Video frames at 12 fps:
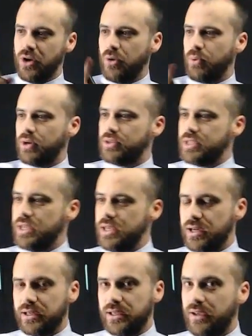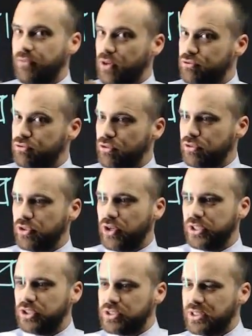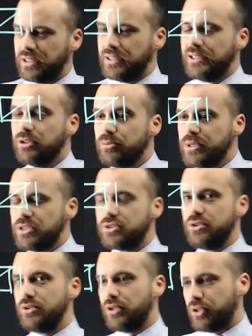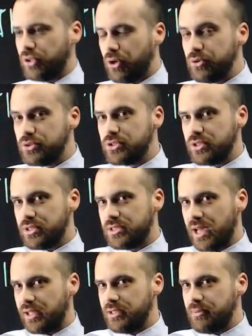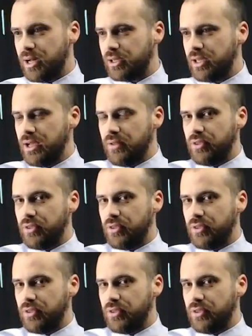Whereas here, if I draw a line just a little bit too close to the tally mark,